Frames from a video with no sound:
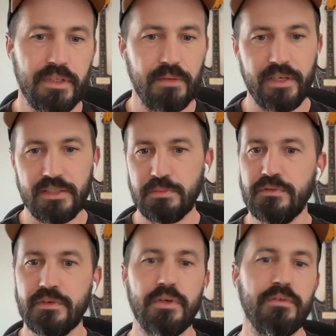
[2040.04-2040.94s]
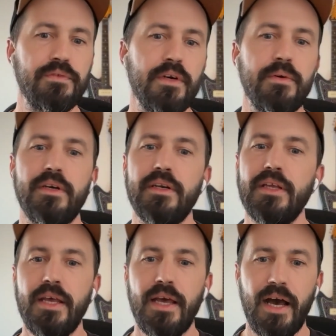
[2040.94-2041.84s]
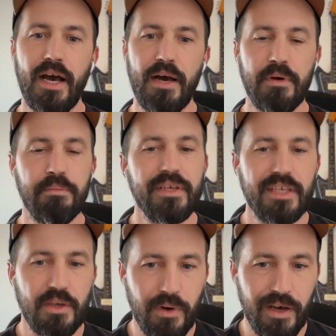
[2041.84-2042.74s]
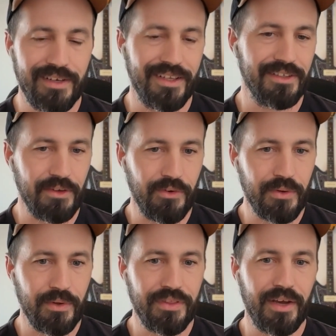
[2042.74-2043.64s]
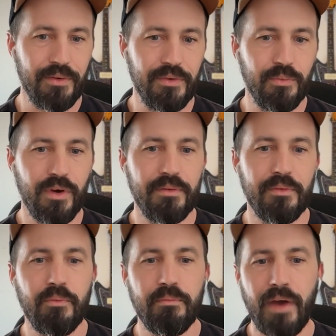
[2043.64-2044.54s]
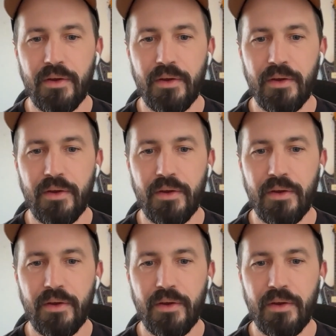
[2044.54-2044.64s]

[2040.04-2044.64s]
best move going forward, but picking one and going with that one. What might